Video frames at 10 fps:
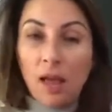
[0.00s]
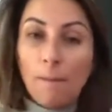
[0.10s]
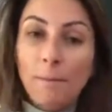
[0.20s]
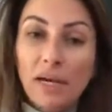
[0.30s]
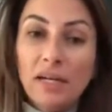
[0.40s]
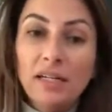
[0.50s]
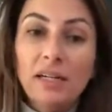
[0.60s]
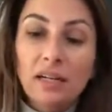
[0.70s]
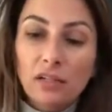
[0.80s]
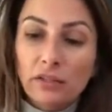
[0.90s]
but
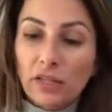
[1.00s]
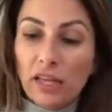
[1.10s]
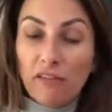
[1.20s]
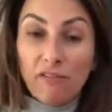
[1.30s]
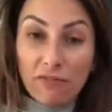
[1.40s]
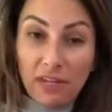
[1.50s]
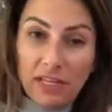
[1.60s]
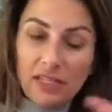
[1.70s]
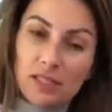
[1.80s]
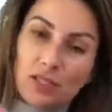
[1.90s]
it
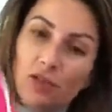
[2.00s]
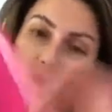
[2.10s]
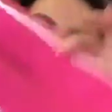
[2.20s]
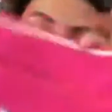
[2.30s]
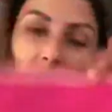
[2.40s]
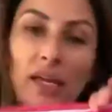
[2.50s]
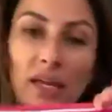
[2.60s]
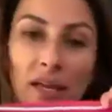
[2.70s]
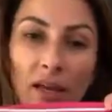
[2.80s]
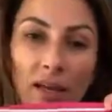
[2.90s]
fits. So
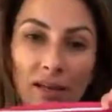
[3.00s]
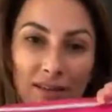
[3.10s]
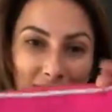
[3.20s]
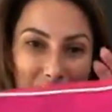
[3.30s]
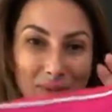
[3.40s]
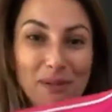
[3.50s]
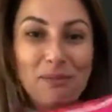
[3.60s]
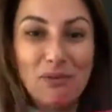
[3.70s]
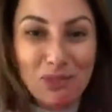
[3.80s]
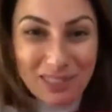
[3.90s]
I'm going to
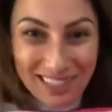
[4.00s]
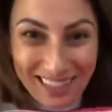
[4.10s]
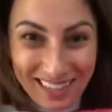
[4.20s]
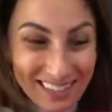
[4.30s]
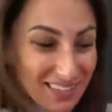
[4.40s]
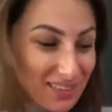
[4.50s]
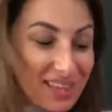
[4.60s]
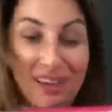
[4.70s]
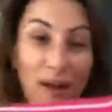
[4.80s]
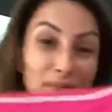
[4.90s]
move on to these.
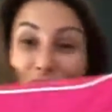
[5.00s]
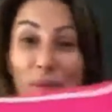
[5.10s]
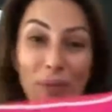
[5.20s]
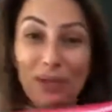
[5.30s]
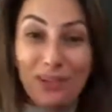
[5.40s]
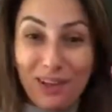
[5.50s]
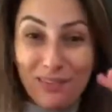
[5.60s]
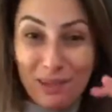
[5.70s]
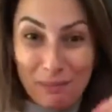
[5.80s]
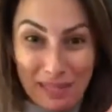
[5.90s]
I'm jumping all over
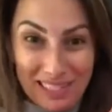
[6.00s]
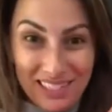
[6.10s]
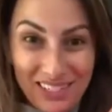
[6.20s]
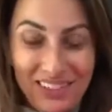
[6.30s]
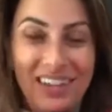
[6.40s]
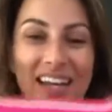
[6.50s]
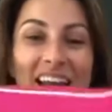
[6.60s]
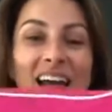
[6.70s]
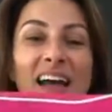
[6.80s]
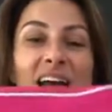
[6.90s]
the place, sorry.
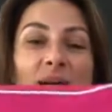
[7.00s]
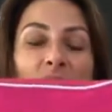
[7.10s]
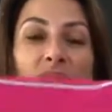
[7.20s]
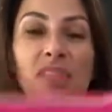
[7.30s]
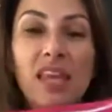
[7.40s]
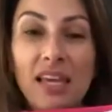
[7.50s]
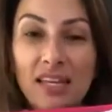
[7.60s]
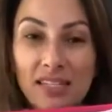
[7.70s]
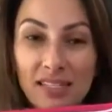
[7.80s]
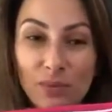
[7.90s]

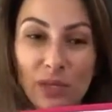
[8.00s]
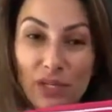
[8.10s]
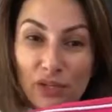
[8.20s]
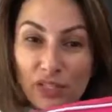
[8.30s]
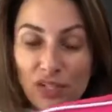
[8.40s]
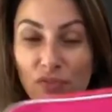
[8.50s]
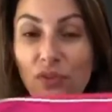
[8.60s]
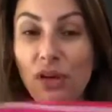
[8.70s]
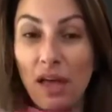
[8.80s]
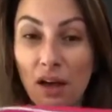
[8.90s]
These we used
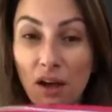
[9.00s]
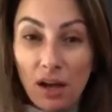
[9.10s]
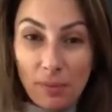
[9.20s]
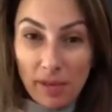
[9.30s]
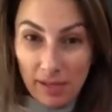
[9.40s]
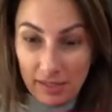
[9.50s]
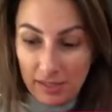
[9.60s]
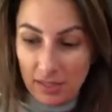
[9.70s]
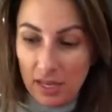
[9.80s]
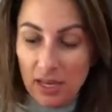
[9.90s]
for our
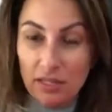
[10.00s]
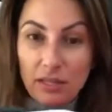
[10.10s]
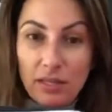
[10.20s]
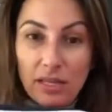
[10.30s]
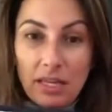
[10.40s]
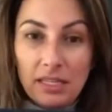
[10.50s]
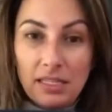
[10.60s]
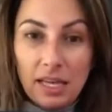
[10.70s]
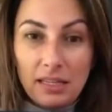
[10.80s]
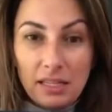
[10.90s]
iPads. So the kids
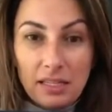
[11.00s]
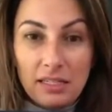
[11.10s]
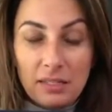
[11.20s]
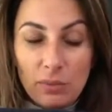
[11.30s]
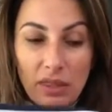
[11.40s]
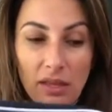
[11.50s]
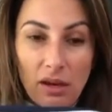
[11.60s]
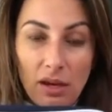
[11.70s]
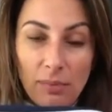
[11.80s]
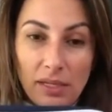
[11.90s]
had these with their
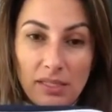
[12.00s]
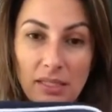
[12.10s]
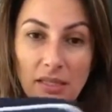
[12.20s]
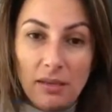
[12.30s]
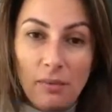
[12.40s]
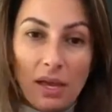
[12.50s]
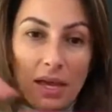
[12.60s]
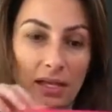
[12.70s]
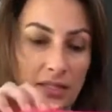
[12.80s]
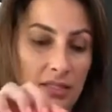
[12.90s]
iPads in them,
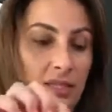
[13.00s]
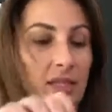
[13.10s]
and